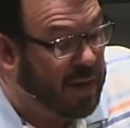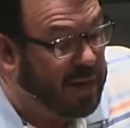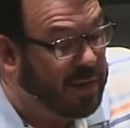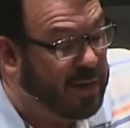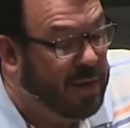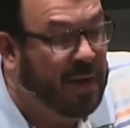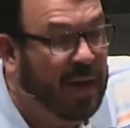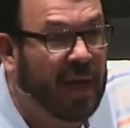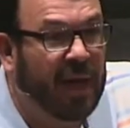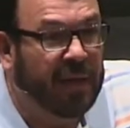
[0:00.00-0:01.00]
And
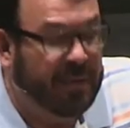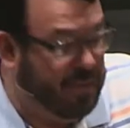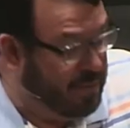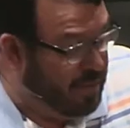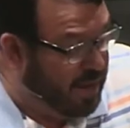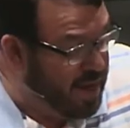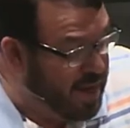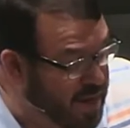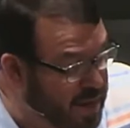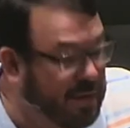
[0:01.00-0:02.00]
the
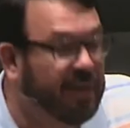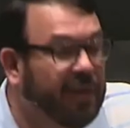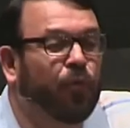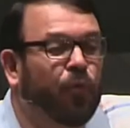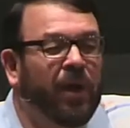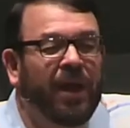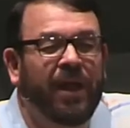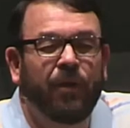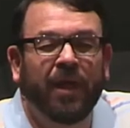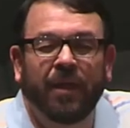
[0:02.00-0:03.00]
king really